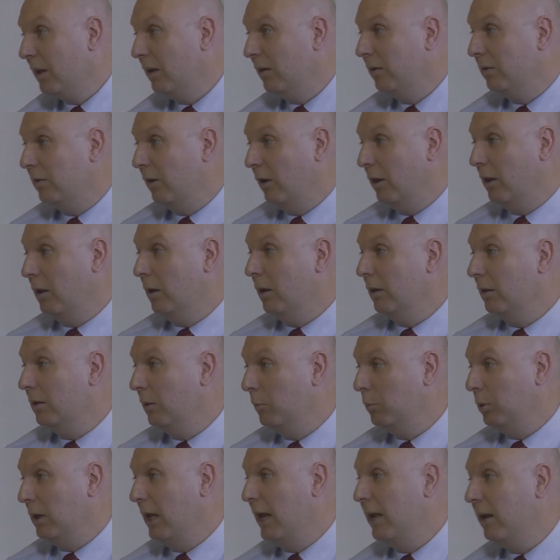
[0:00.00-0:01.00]
So
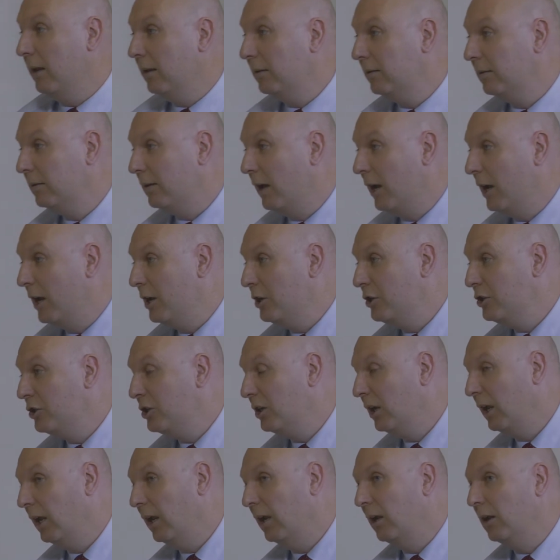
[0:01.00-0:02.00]
the planning stage
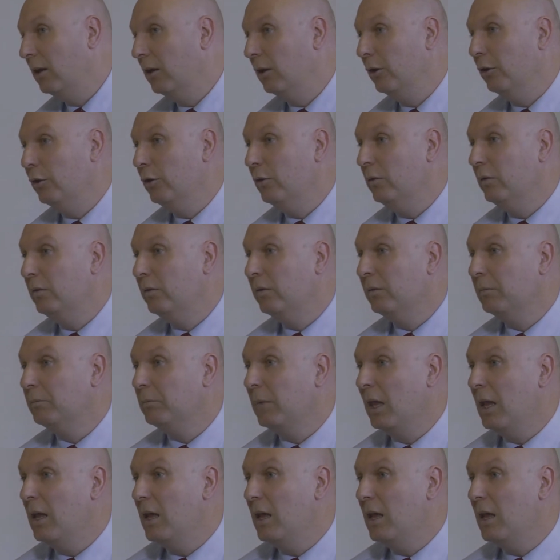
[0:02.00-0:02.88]
includes